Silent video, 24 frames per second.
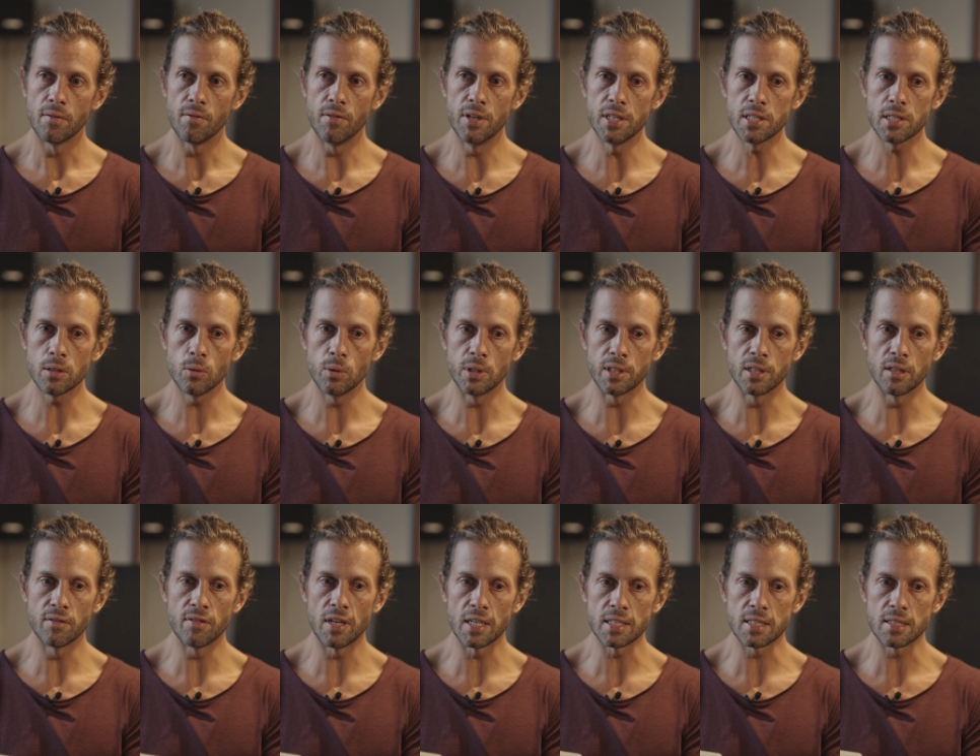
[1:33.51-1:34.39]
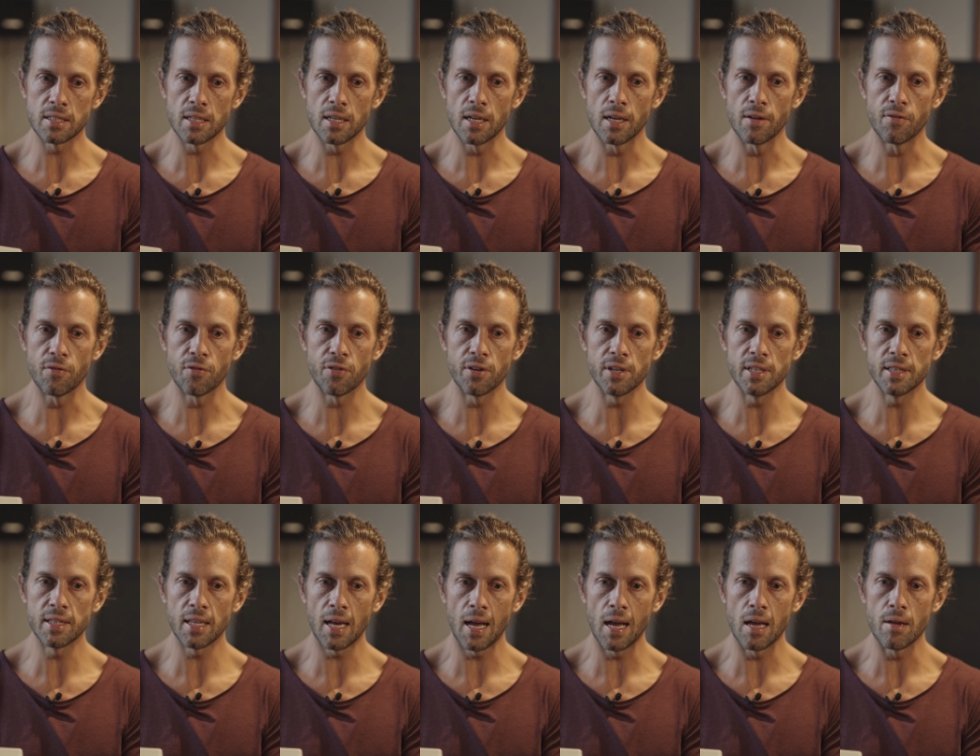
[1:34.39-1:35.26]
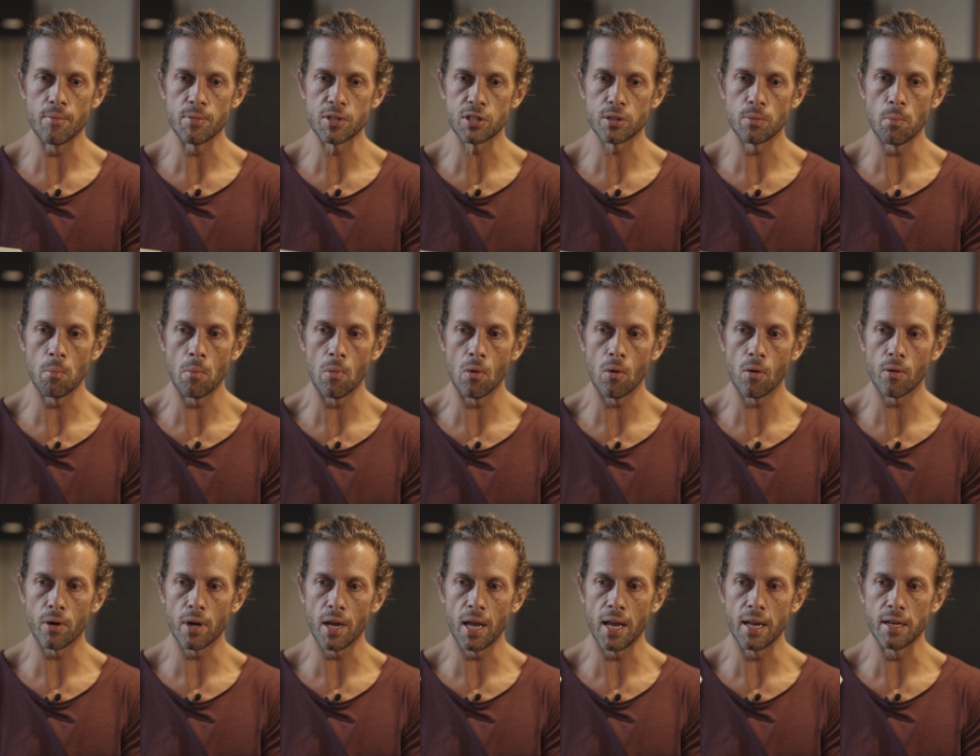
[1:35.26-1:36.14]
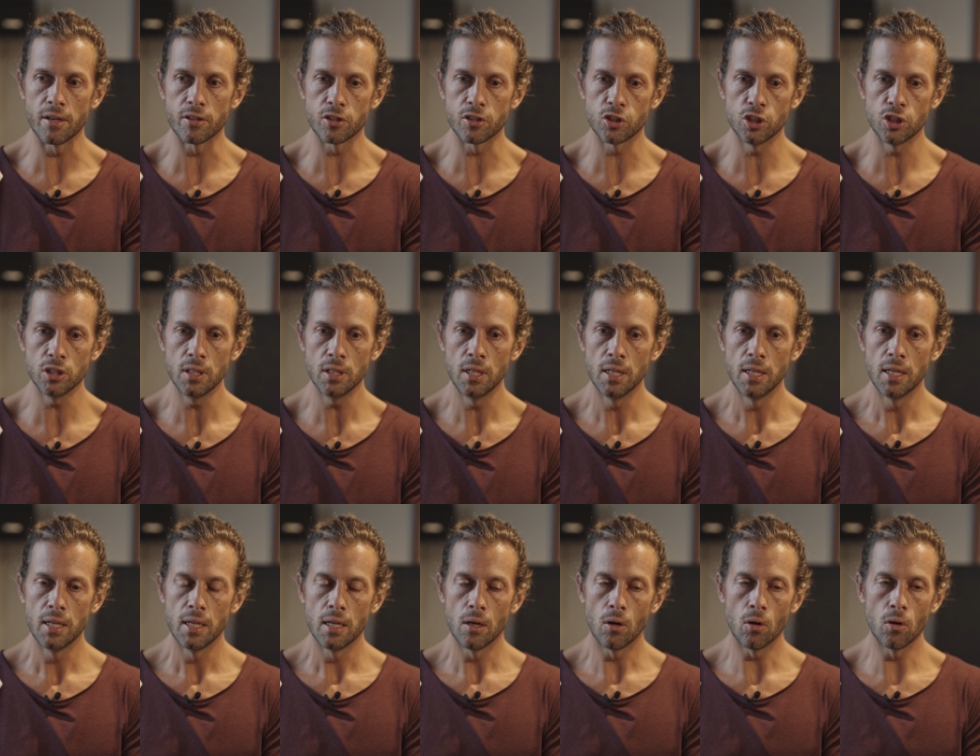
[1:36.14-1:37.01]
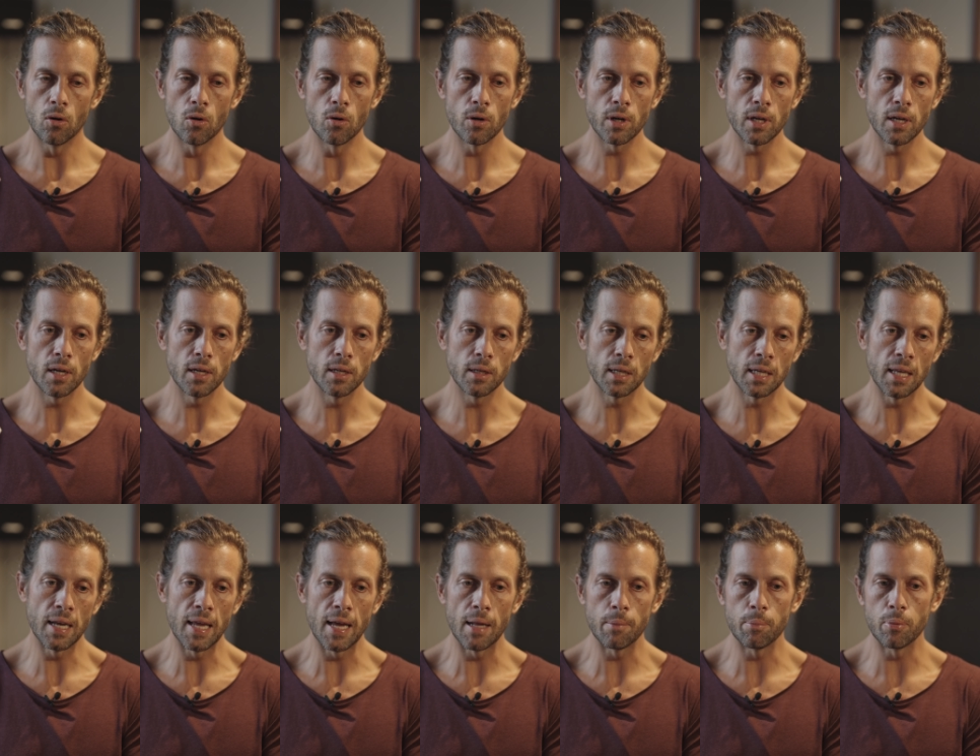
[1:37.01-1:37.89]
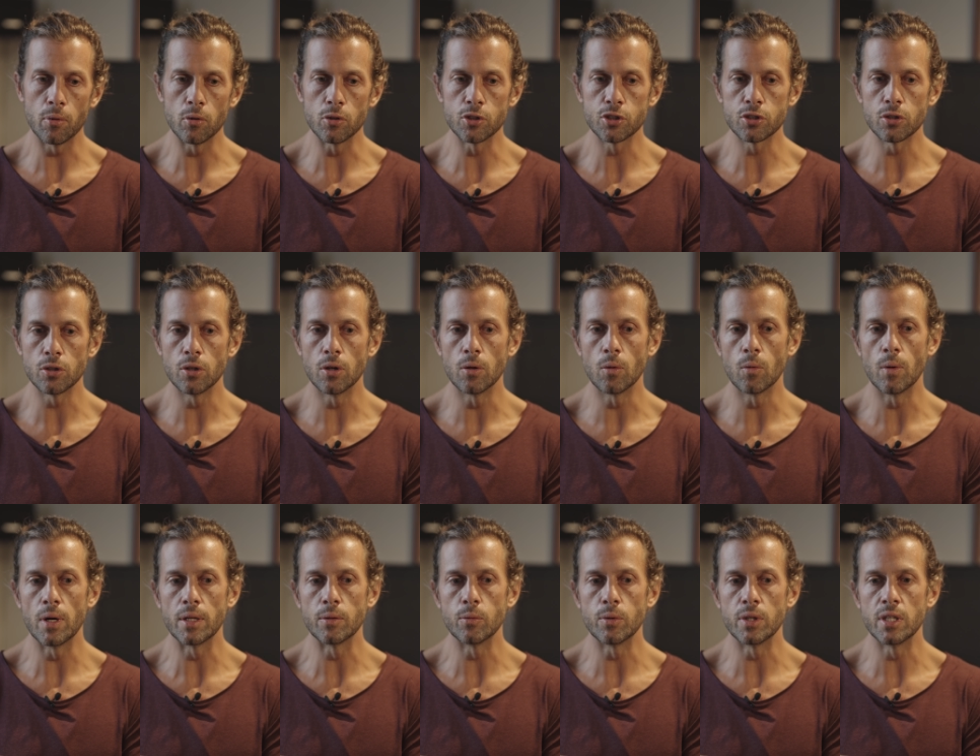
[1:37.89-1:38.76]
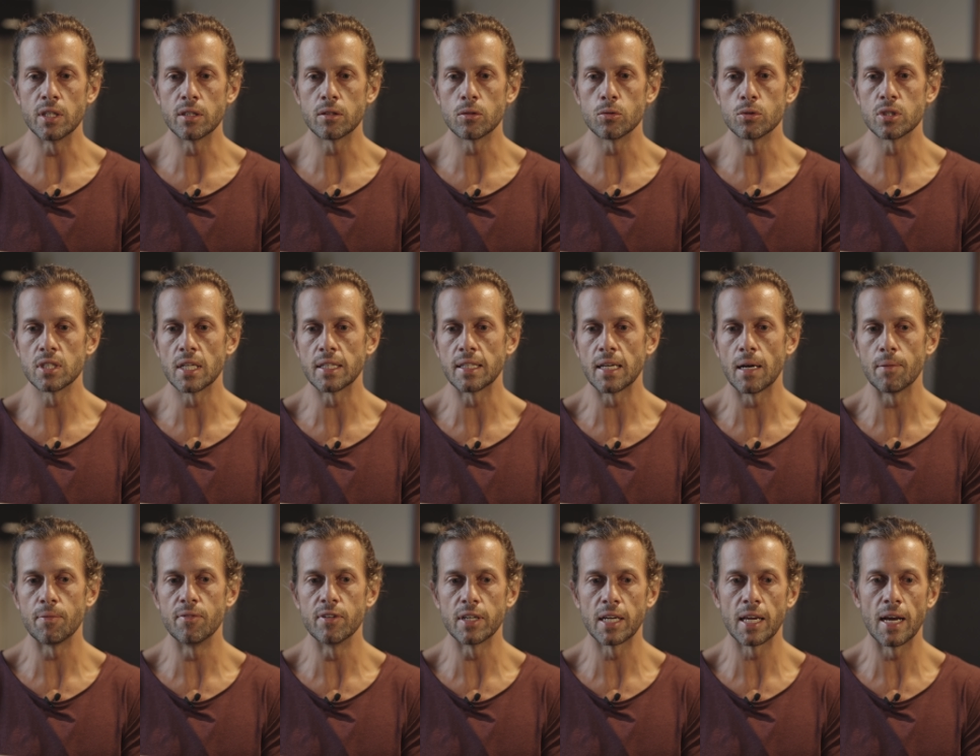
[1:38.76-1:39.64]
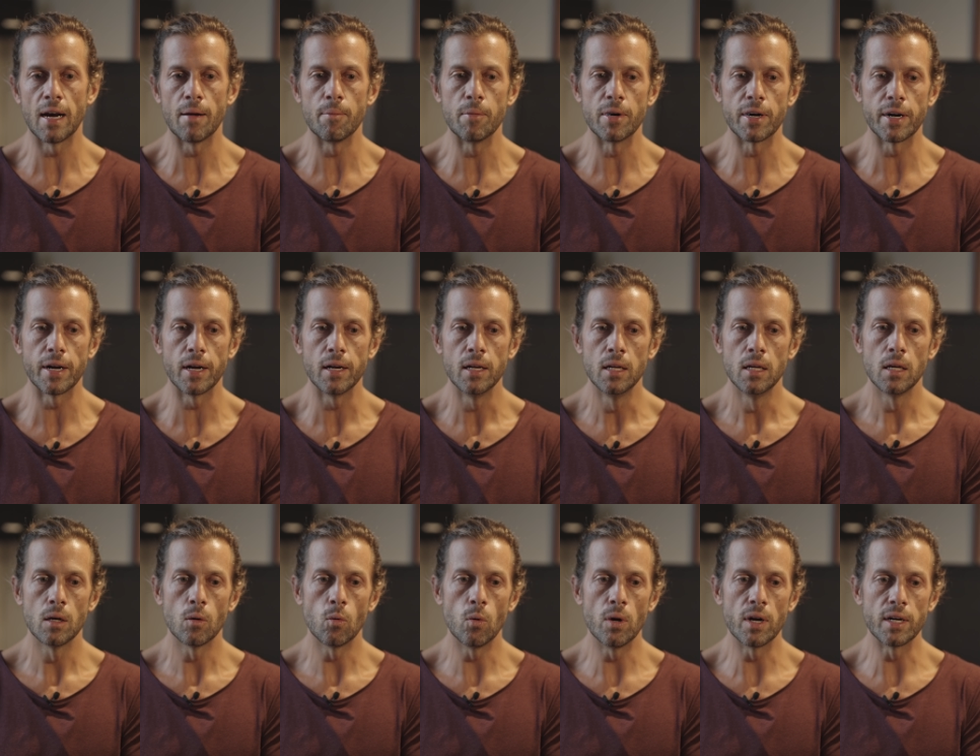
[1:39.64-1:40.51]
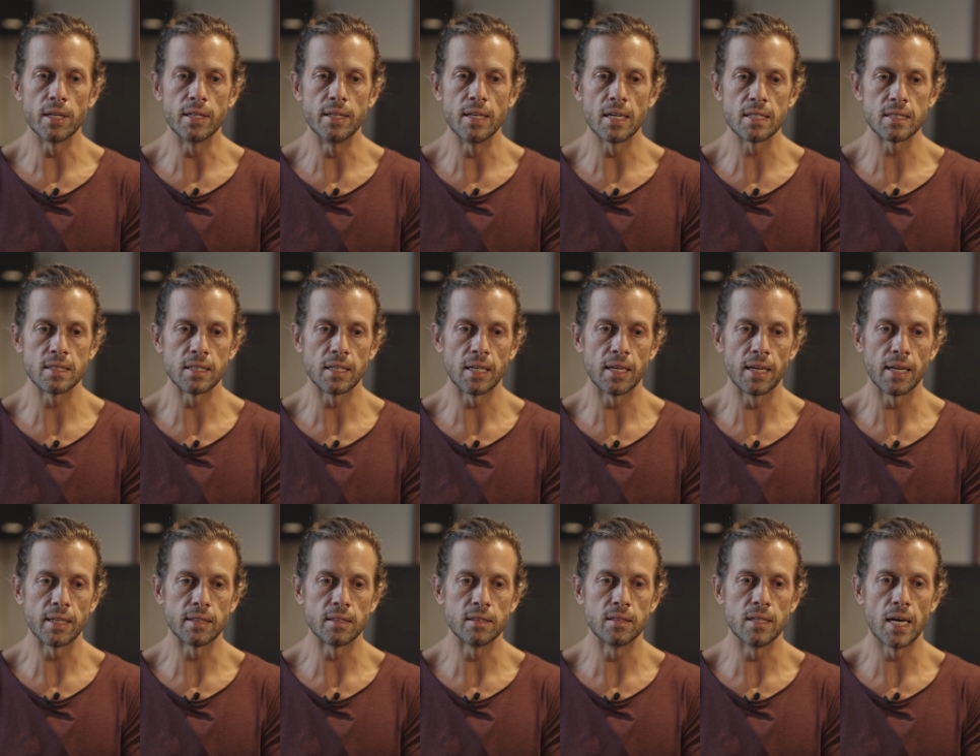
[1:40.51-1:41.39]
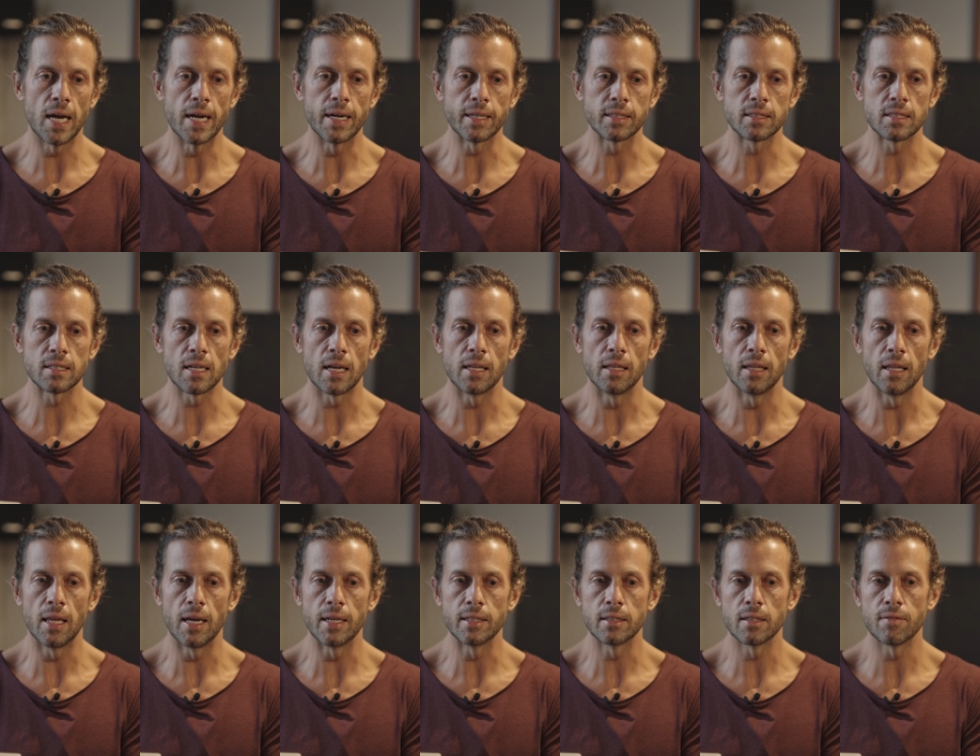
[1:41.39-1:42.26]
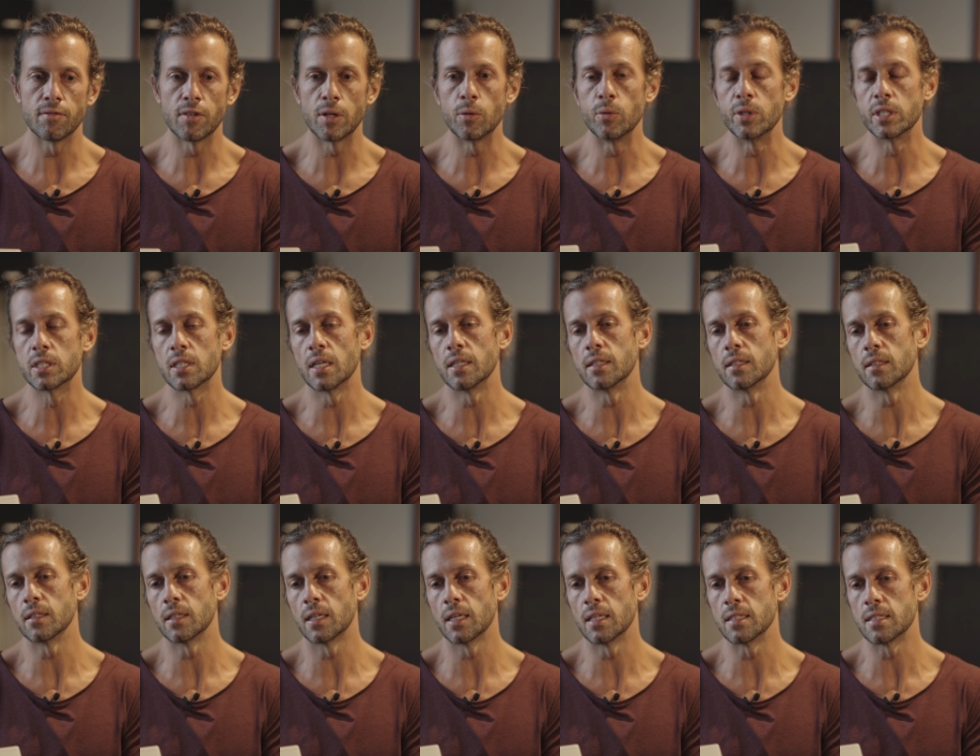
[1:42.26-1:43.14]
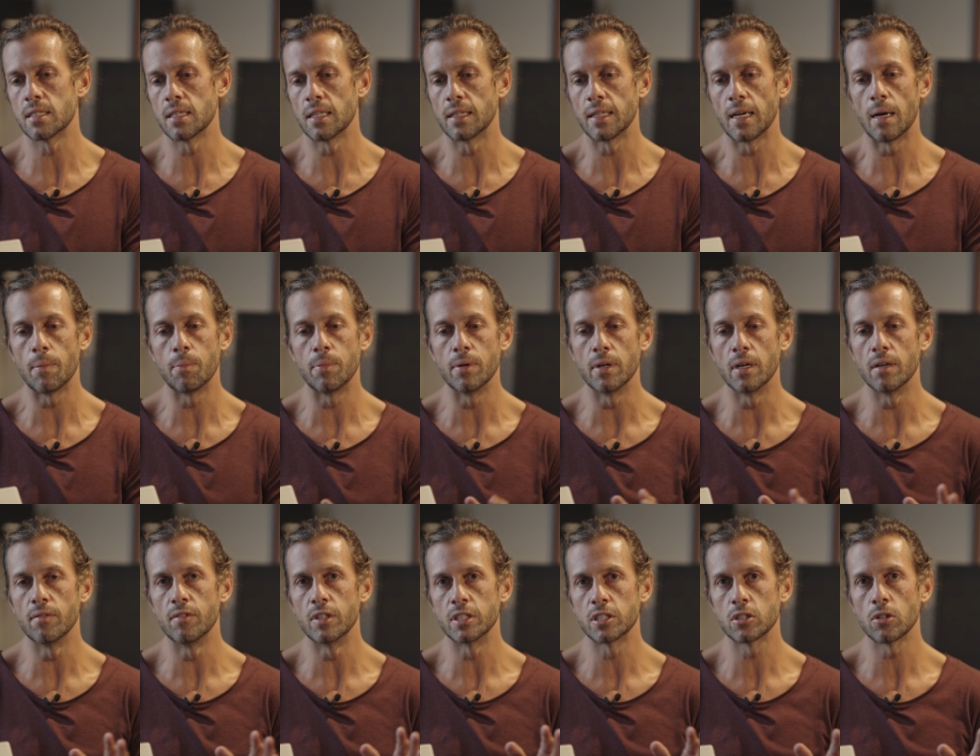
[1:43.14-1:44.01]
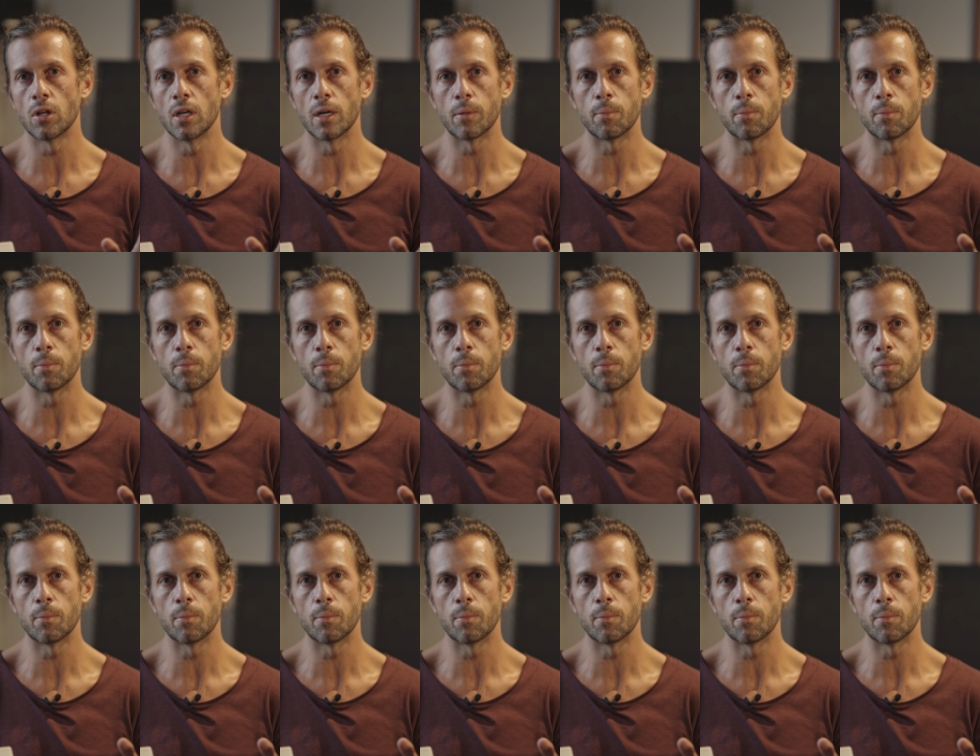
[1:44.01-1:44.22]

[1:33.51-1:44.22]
This will give us 3 times more energy, or it can help also when we need to set up the camera where it doesn't get direct sunlight, and then we can set up the solar